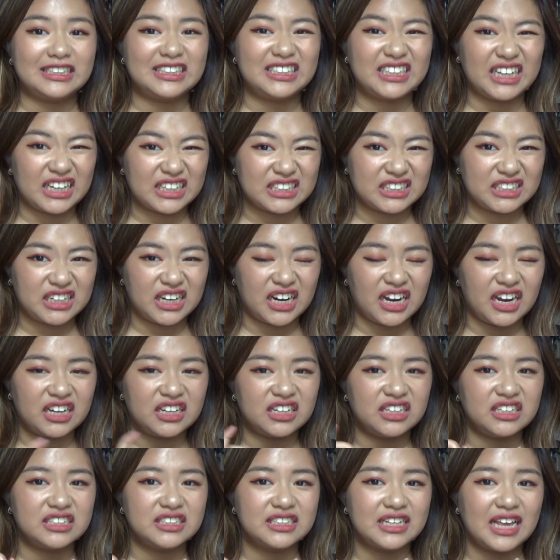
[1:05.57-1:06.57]

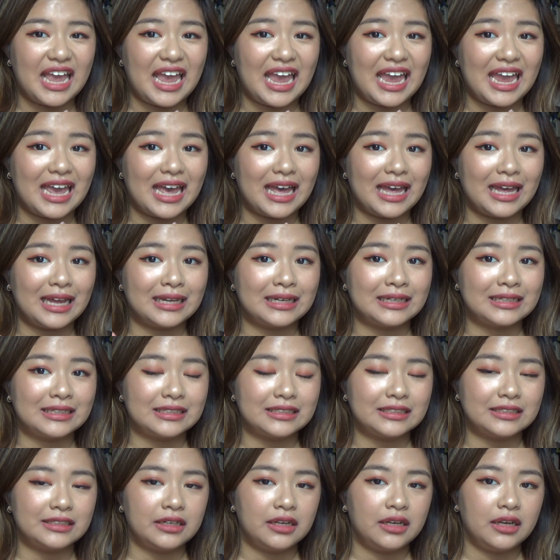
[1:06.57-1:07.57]
textiles
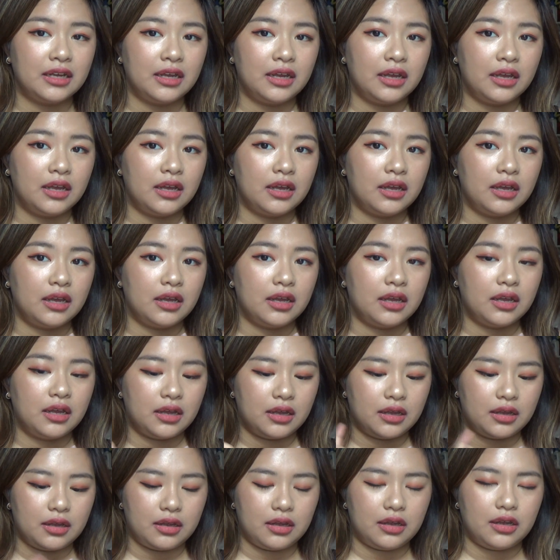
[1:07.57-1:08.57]
and
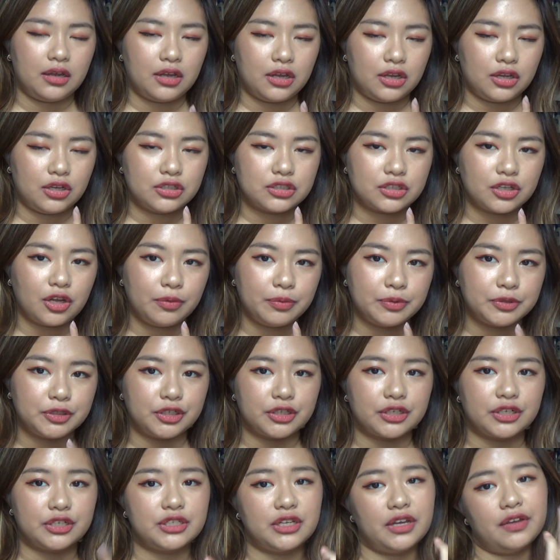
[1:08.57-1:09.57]

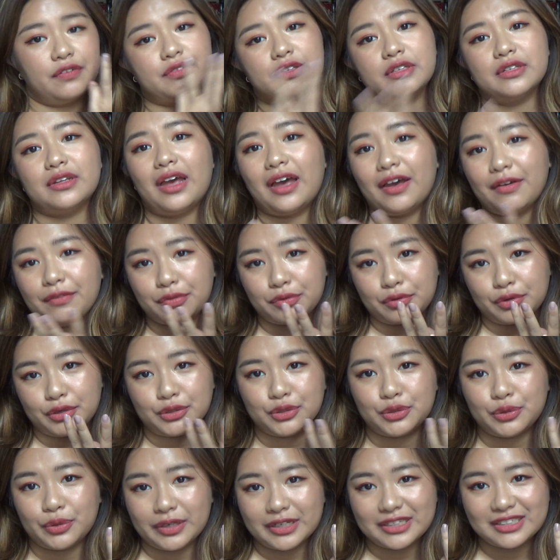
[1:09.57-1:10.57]
sculpture, because you have to have 3
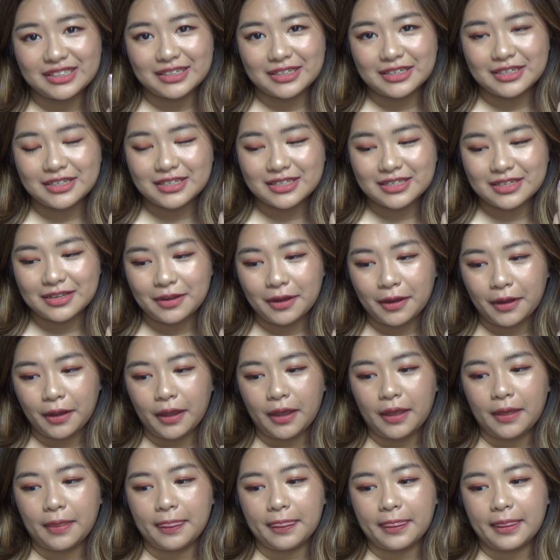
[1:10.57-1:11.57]
choices,
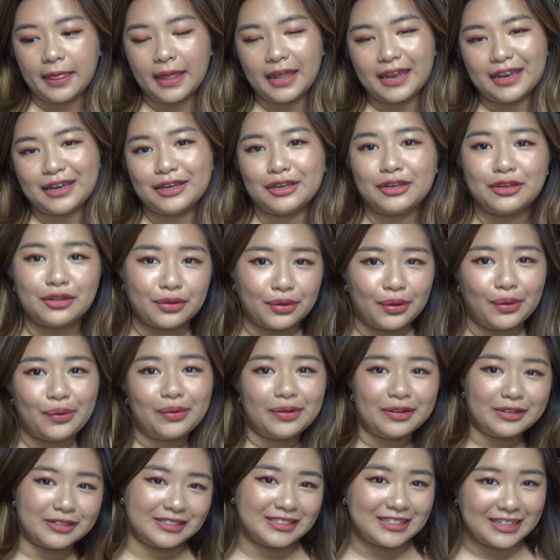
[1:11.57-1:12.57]
and the
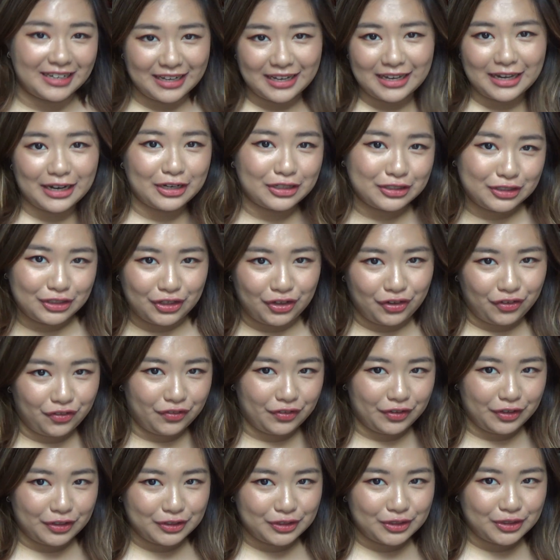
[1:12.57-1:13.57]
goal is to get into your
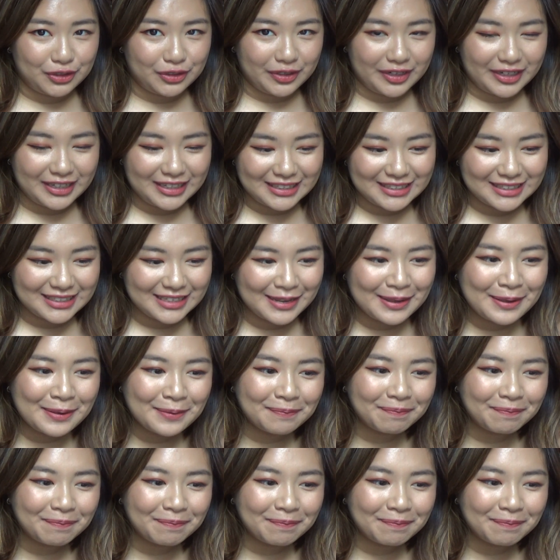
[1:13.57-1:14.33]
first choice.